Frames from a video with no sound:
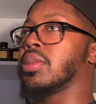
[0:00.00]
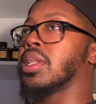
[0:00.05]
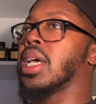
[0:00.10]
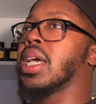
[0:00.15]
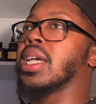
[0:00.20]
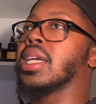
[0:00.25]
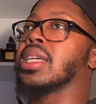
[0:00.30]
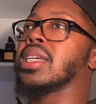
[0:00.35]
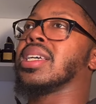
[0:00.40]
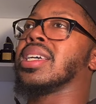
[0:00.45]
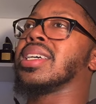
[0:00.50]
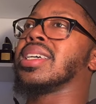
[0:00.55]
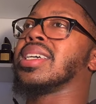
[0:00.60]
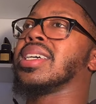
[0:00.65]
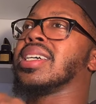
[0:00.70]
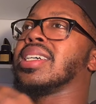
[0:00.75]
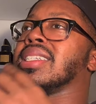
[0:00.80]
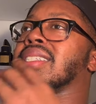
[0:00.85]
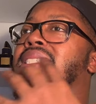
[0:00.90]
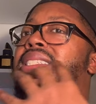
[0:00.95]
Like a
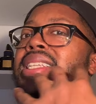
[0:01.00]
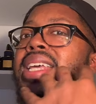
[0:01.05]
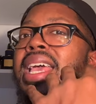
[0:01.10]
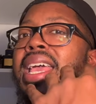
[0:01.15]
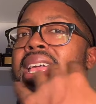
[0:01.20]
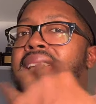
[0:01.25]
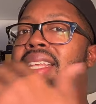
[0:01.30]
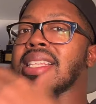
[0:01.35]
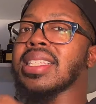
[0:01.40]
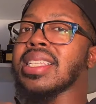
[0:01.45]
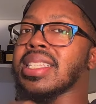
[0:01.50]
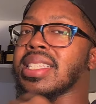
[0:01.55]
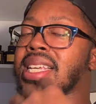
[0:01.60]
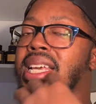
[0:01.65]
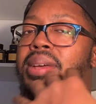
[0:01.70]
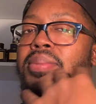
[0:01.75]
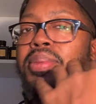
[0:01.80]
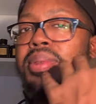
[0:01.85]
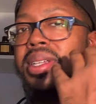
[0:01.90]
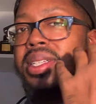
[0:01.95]
good eight to
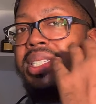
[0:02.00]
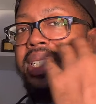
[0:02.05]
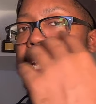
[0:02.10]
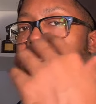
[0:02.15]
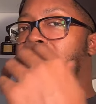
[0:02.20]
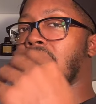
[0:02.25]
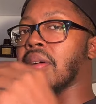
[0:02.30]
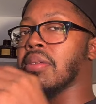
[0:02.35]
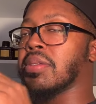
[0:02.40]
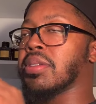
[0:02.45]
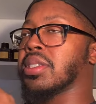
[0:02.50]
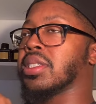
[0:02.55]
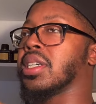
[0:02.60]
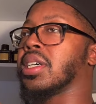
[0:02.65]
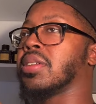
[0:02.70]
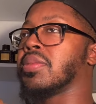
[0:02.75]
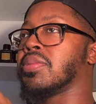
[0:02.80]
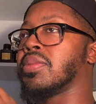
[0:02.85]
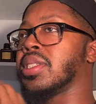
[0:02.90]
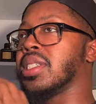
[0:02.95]
10 plus hours
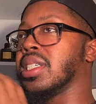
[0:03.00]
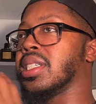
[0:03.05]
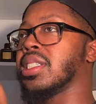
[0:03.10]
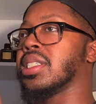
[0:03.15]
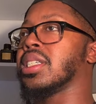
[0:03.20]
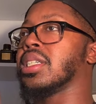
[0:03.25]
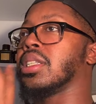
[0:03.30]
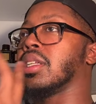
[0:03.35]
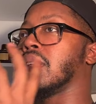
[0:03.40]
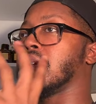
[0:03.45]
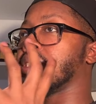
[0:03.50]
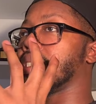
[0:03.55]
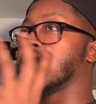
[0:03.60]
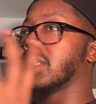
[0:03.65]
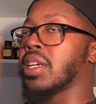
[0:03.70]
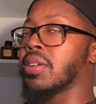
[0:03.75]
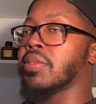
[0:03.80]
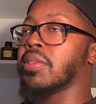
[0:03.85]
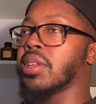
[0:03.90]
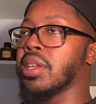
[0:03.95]
of decent
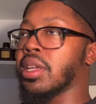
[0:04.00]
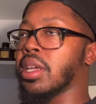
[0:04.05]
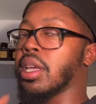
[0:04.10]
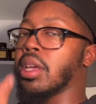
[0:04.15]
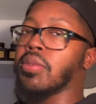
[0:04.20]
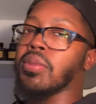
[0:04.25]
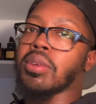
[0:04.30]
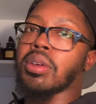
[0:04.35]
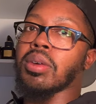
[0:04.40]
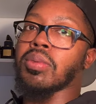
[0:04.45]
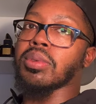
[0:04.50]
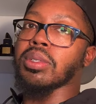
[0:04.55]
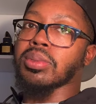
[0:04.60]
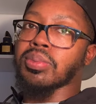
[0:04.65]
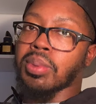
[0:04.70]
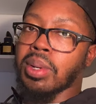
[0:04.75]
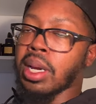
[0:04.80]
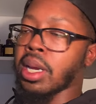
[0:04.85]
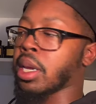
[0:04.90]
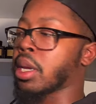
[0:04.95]
longevity if you
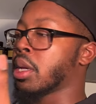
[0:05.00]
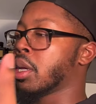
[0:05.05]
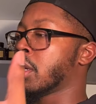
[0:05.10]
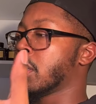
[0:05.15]
overspray.